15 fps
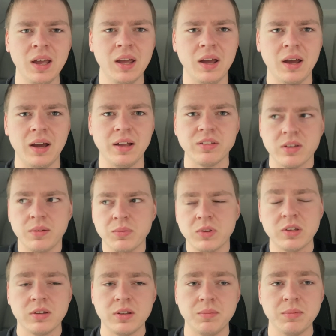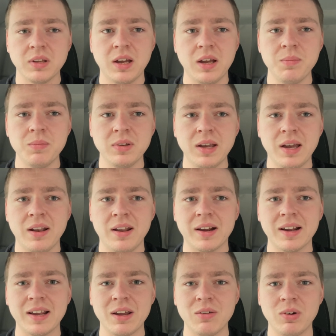And sometimes, yeah, like
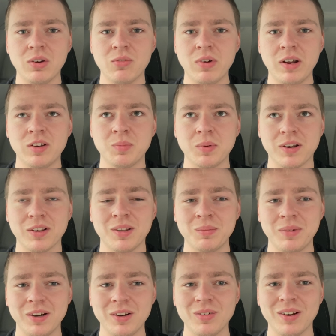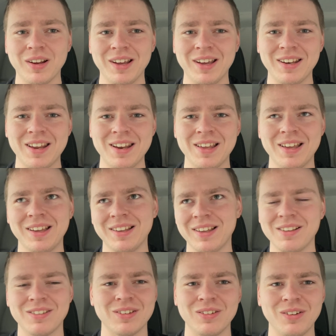I get road rage because I'm hungry, and then
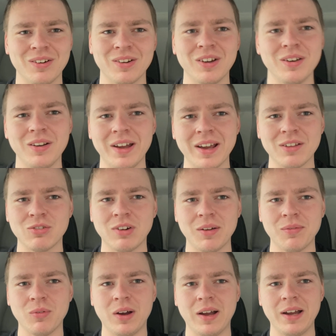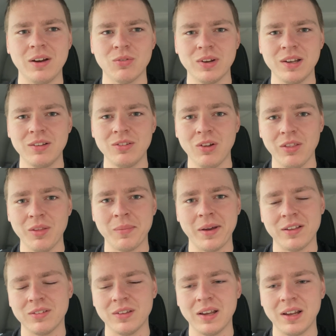it's just not good. Like driving while angry, not the
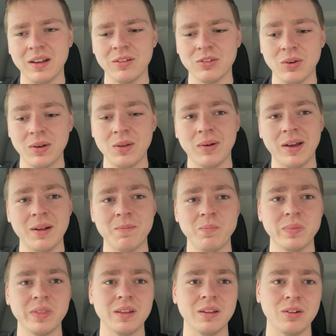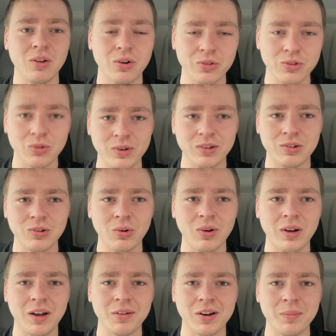best thing. So anyway, long story
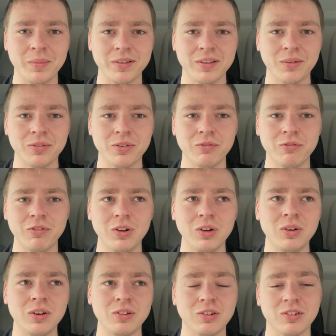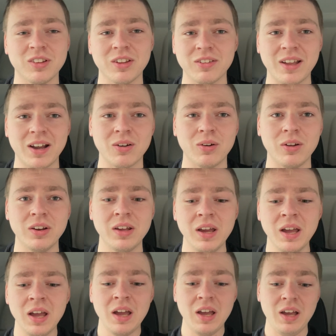short, I've got myself some food just to snack on.
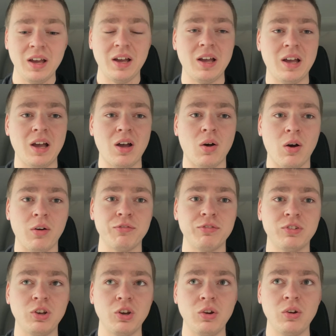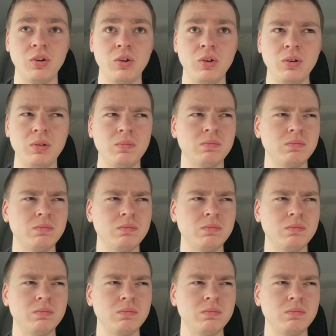Off to